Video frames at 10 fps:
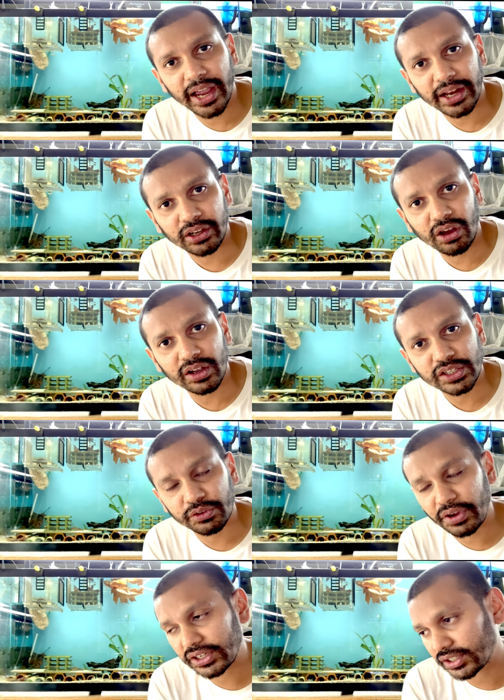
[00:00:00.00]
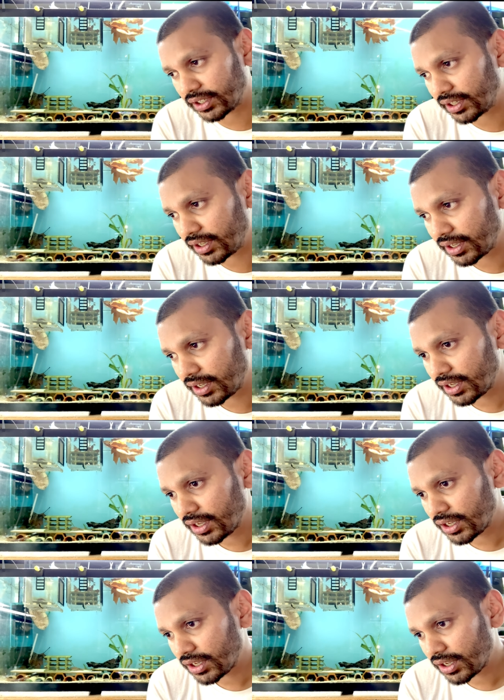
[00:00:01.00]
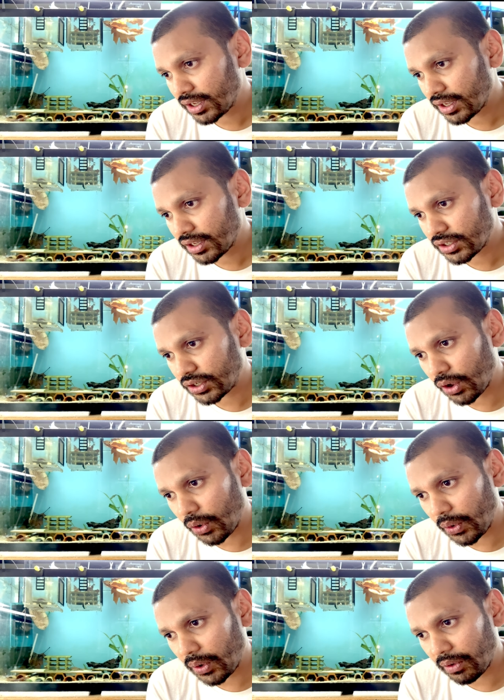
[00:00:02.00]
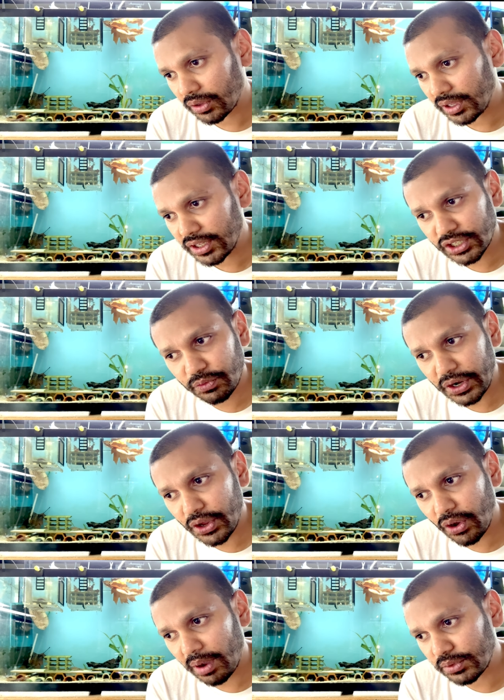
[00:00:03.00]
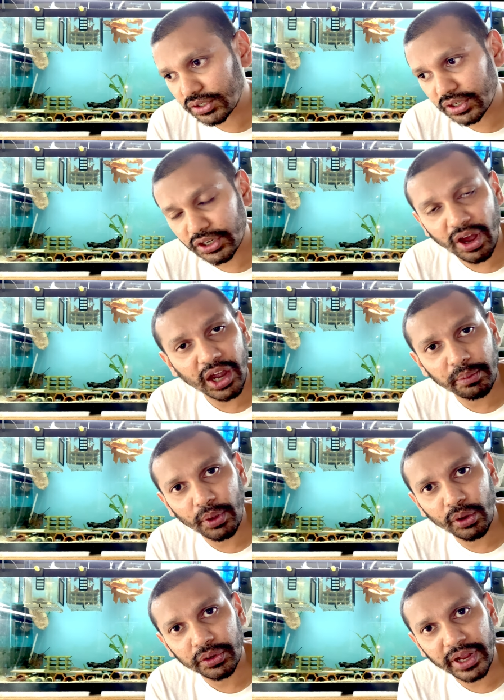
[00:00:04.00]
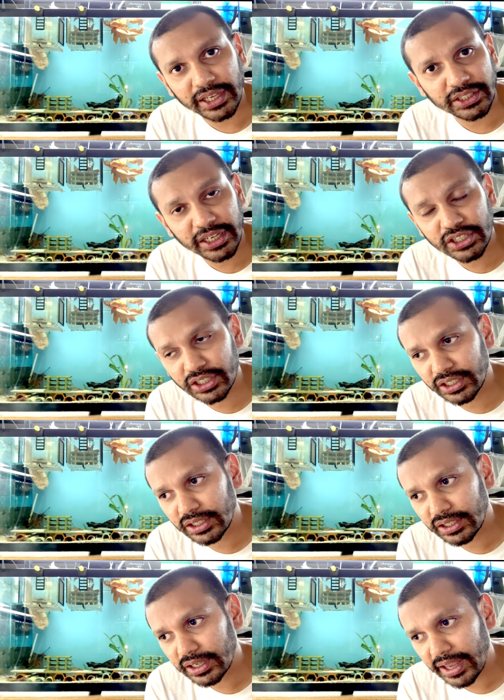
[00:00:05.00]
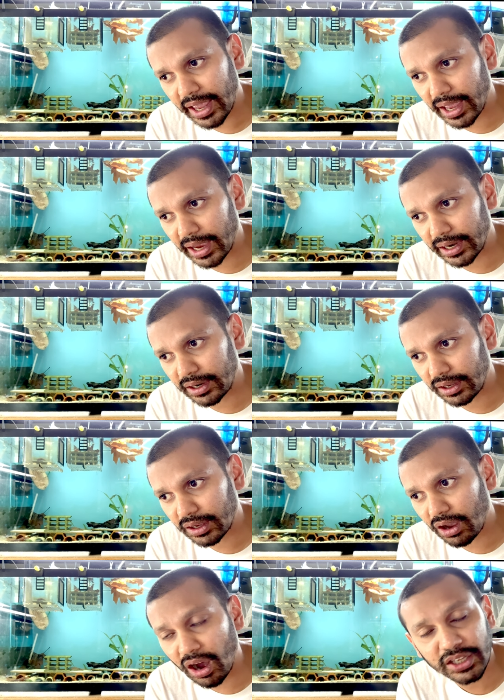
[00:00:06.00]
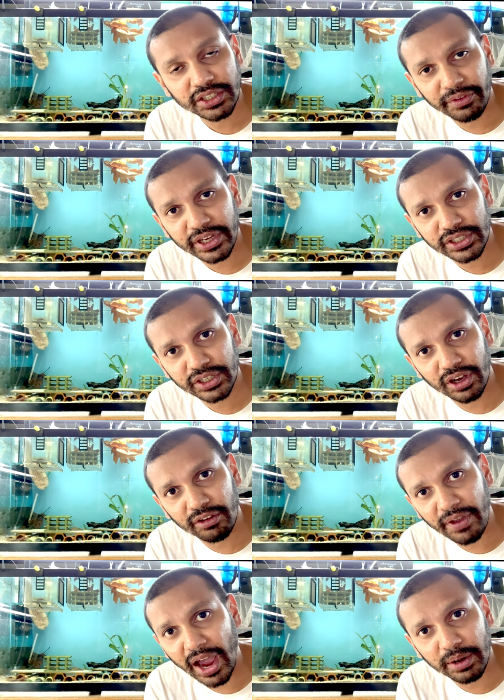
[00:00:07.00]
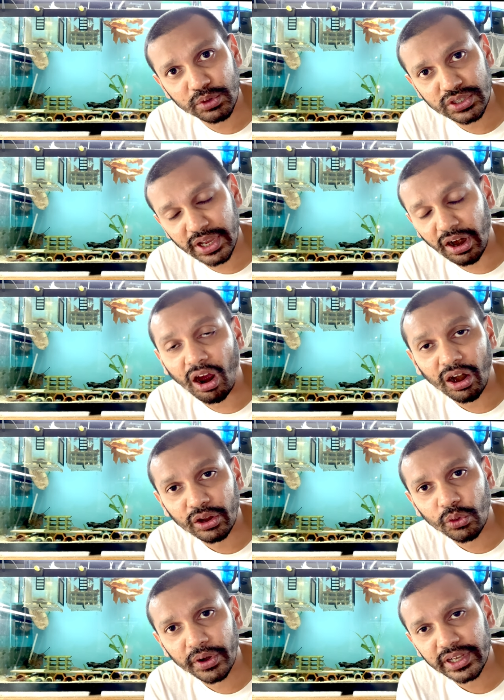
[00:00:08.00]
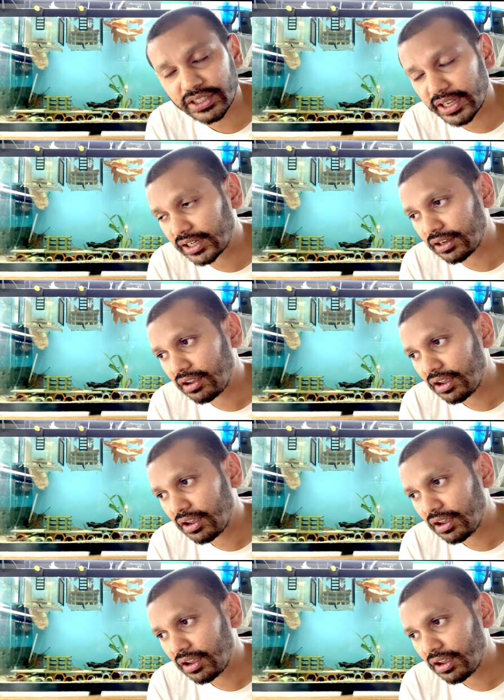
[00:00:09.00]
and conservation. So in this video, I'm just going to talk about extinction and conservation of animals that are going extinct,